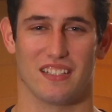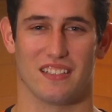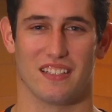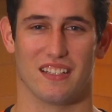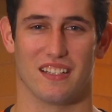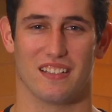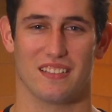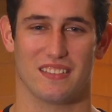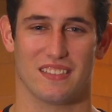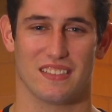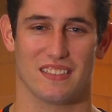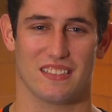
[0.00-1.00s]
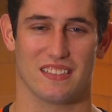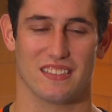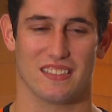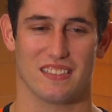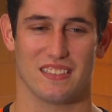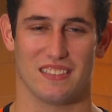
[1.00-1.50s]
And uh,
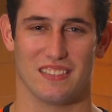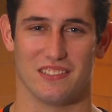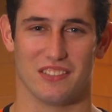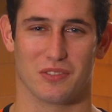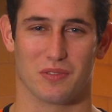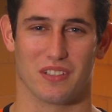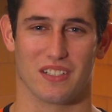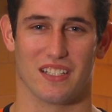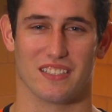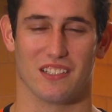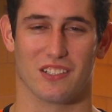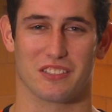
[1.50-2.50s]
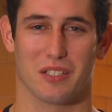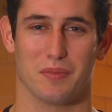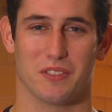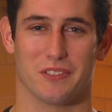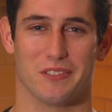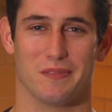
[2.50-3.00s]
he was just one of the guys I looked
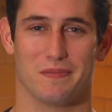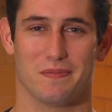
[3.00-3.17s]
up to.